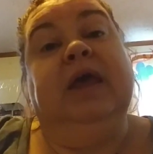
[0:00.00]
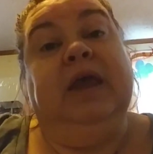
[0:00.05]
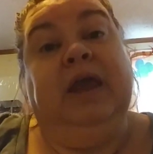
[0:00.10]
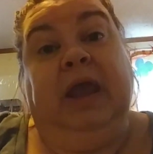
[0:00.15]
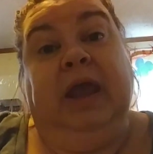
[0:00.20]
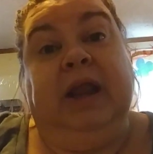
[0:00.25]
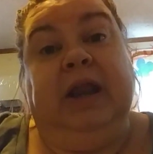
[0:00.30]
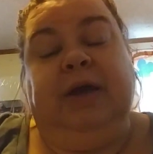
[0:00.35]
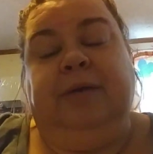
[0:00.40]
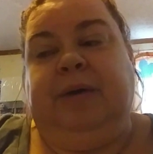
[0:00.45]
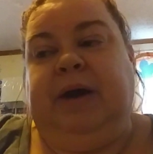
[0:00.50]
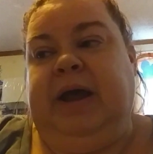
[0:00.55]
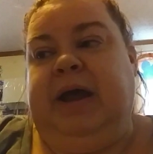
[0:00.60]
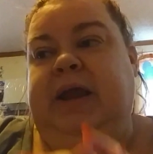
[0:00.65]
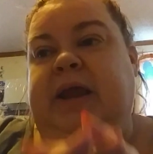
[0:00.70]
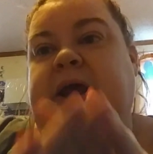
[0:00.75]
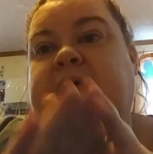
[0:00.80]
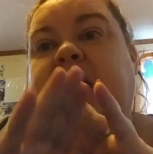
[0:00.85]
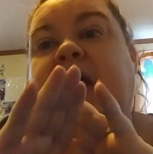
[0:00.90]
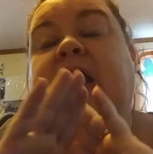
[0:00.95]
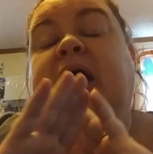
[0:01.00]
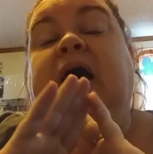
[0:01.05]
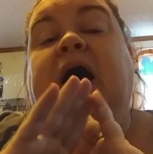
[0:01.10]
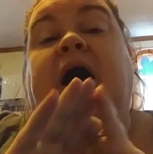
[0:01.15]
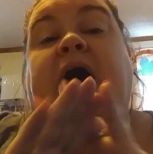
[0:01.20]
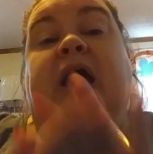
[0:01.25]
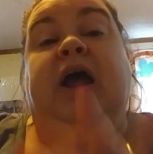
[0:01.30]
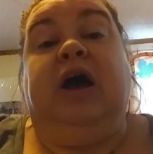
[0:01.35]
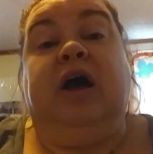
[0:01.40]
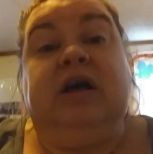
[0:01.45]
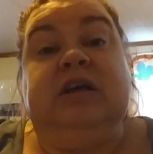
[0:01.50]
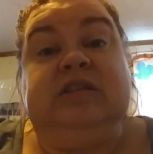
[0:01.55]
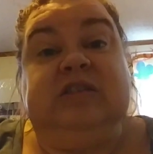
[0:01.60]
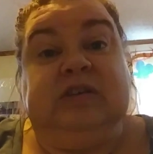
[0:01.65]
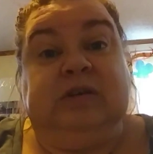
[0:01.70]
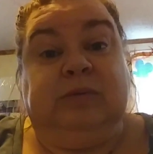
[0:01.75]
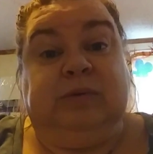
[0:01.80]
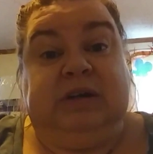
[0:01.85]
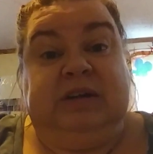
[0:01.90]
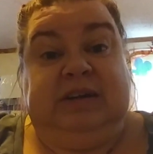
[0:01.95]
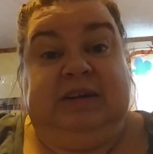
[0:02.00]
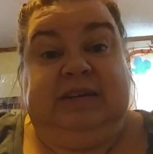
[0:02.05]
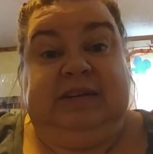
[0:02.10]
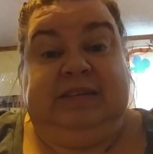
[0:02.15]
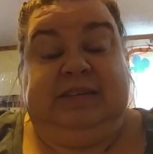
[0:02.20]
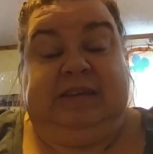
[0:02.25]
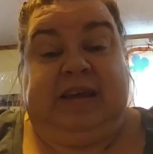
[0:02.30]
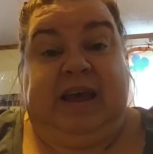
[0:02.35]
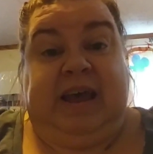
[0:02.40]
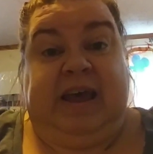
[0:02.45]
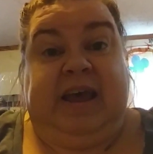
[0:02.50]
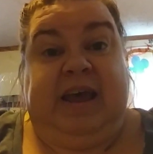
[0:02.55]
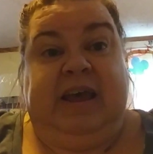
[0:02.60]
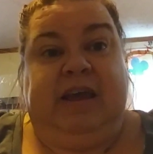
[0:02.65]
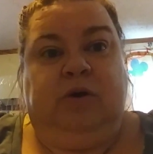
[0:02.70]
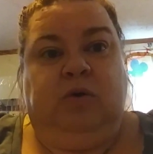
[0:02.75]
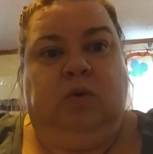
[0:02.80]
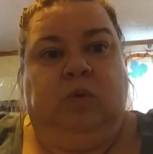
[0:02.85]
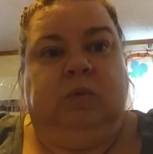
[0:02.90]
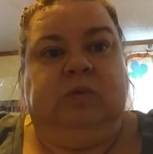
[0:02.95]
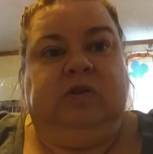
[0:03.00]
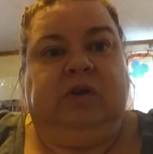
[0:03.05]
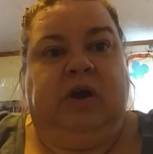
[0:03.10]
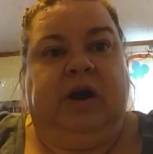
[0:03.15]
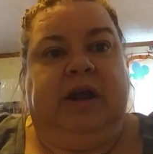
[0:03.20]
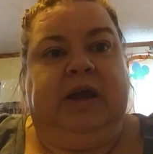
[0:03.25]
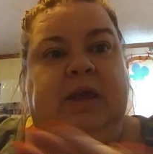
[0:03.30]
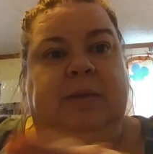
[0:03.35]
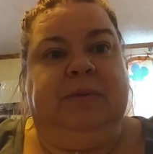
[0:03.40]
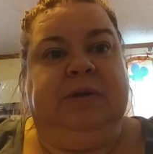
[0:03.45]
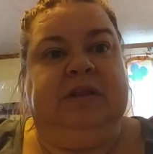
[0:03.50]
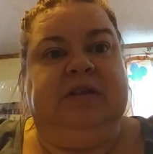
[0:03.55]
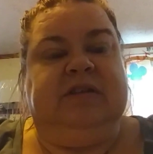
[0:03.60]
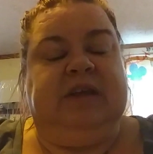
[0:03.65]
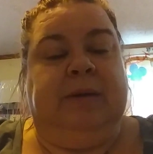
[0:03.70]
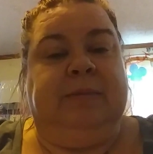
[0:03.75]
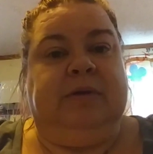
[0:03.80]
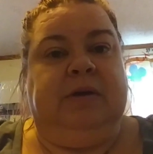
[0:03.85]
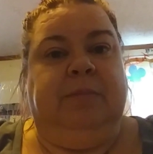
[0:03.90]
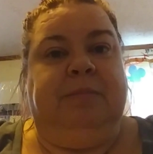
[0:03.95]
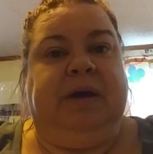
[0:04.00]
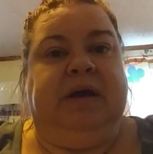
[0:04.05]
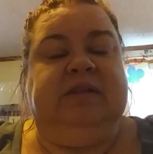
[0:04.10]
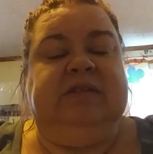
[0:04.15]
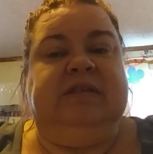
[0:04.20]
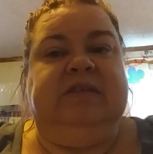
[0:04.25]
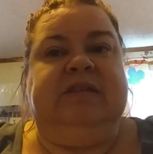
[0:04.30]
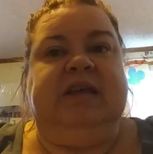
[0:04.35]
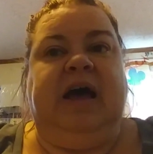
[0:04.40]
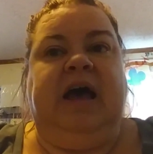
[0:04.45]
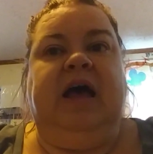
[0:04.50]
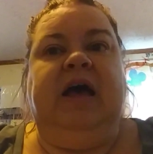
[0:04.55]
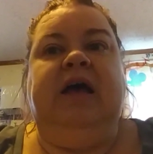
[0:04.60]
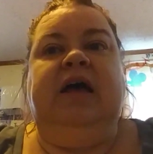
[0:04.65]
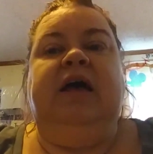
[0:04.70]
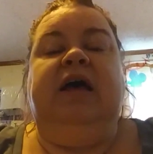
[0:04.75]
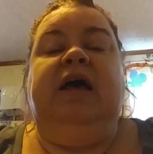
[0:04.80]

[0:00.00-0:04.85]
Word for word: anyway, I also wanted to say, oh, sorry, I keep hitting the table and it bounces that.